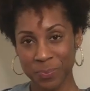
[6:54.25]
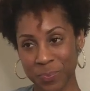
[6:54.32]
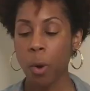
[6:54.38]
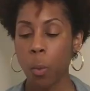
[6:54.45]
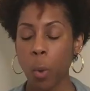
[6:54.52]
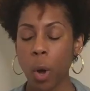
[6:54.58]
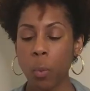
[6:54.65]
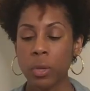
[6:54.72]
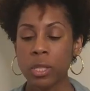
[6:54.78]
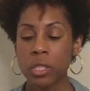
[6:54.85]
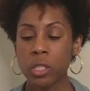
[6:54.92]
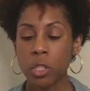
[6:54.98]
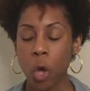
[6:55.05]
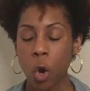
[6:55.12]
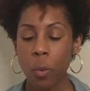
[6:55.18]
What was
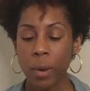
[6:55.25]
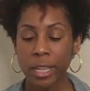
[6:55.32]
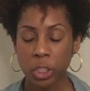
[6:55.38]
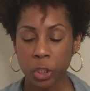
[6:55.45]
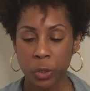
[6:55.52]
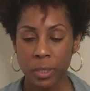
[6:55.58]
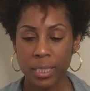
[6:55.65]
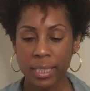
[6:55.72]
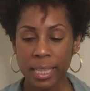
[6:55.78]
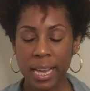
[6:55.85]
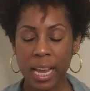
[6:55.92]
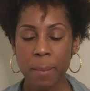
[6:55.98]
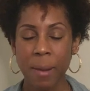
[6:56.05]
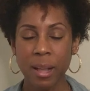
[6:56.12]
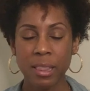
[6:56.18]
so interesting
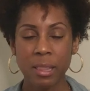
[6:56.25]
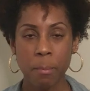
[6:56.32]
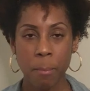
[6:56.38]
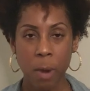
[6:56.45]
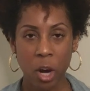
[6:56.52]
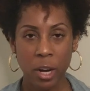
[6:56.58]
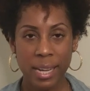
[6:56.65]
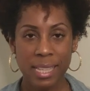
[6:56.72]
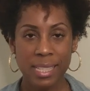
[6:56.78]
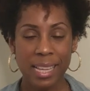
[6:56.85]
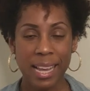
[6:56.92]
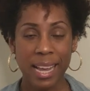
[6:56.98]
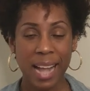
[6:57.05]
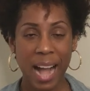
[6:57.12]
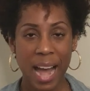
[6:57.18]
about the markets
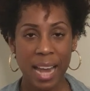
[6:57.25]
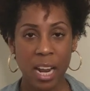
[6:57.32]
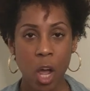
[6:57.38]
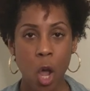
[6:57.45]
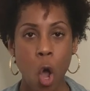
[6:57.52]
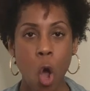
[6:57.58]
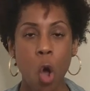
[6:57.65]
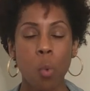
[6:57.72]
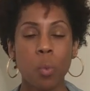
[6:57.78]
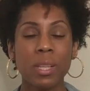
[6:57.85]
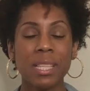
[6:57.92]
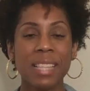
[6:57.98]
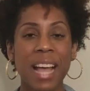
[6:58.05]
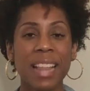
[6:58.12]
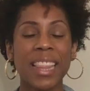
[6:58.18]
in Ghana was
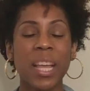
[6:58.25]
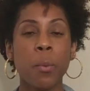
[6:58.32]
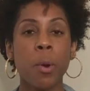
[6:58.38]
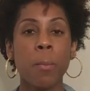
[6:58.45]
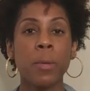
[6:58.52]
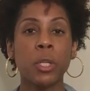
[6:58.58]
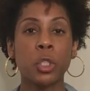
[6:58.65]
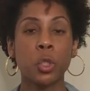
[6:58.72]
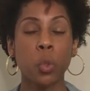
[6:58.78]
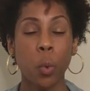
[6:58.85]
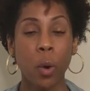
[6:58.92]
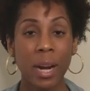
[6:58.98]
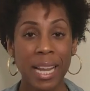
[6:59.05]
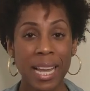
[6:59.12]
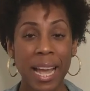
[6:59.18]
that they were
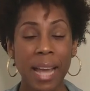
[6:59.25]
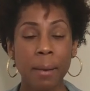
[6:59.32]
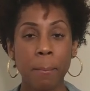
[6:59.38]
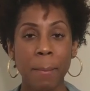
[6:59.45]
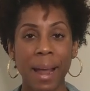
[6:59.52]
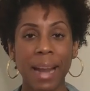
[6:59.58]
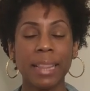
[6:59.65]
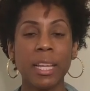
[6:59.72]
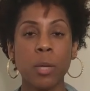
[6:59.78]
majority and mainly